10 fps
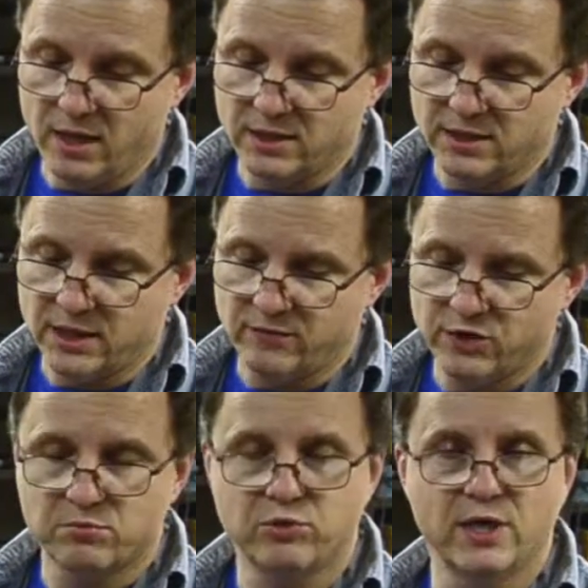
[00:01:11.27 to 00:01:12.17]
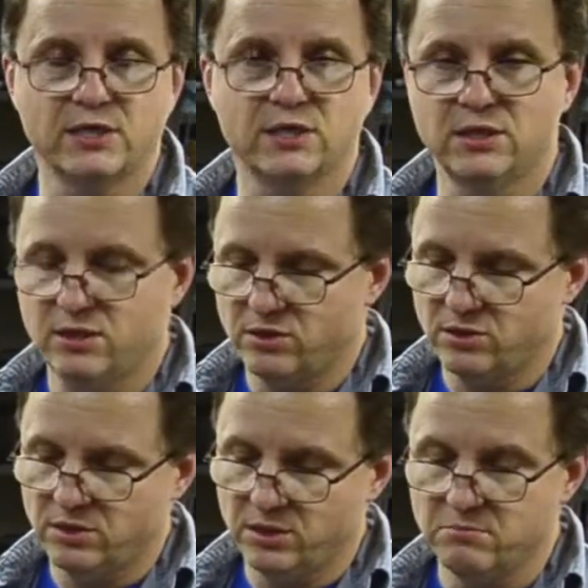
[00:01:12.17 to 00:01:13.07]
instead of just pressing
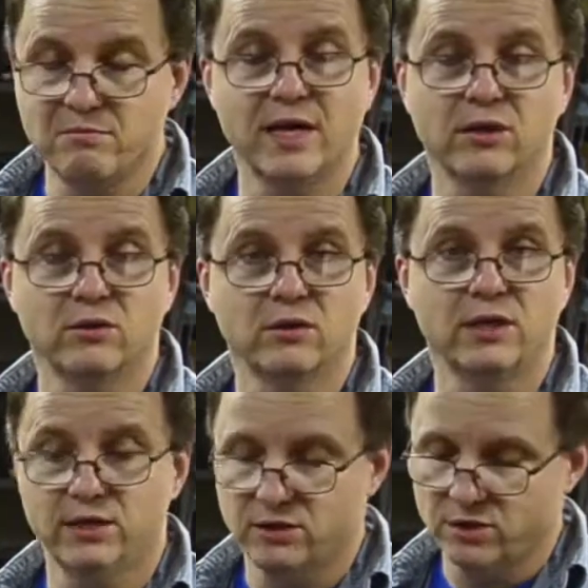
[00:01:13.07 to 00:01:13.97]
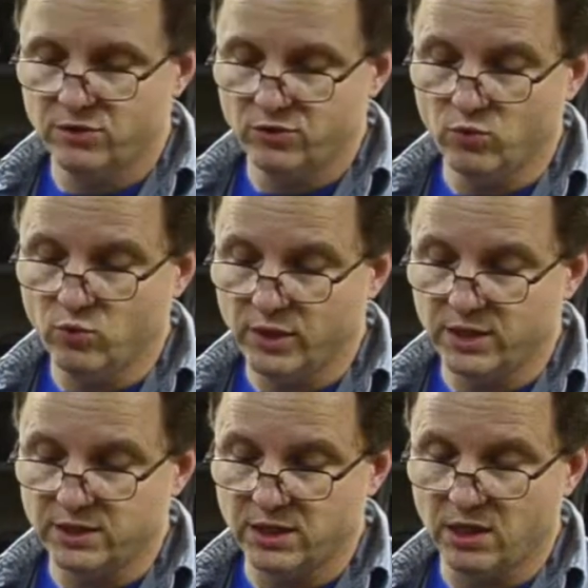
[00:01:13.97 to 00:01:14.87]
the metal into the wood
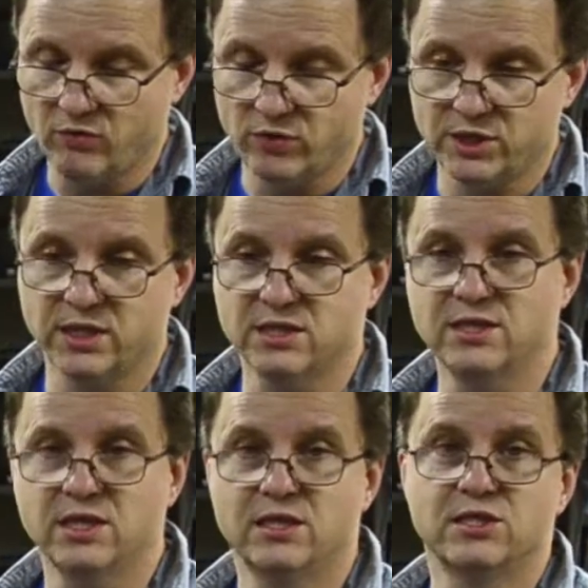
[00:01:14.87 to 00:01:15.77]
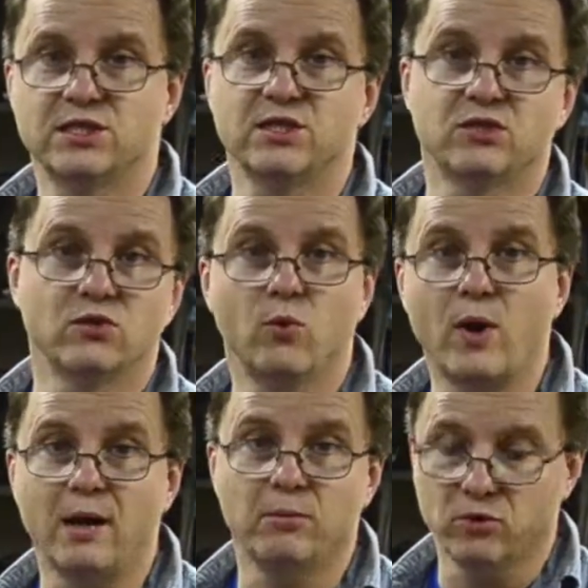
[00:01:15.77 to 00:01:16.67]
itself, which has a tendency to
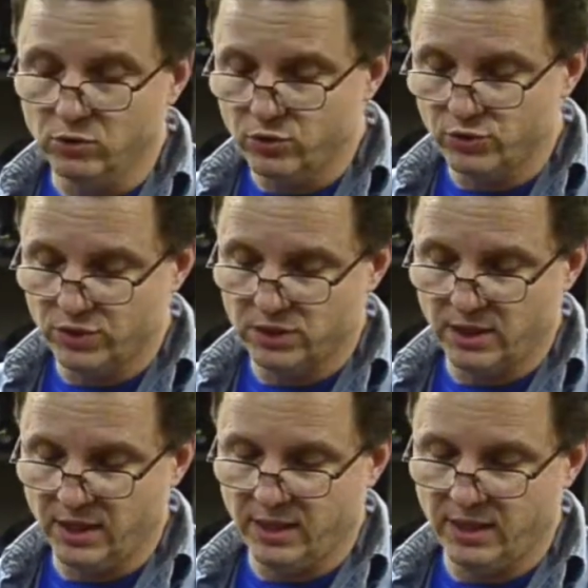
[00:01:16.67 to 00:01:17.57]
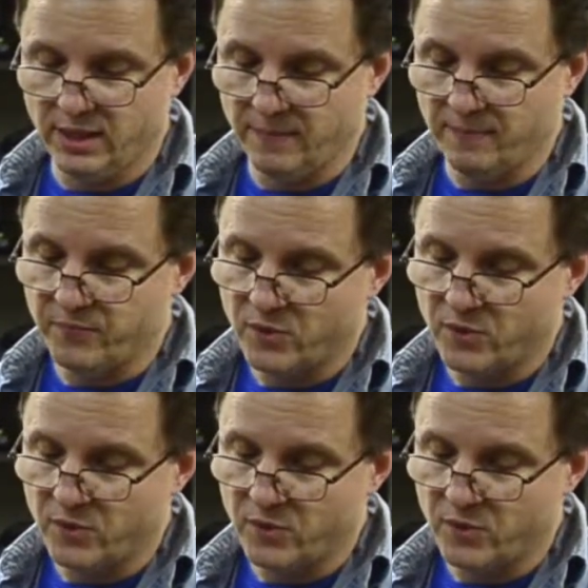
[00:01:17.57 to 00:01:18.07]
wobble loose and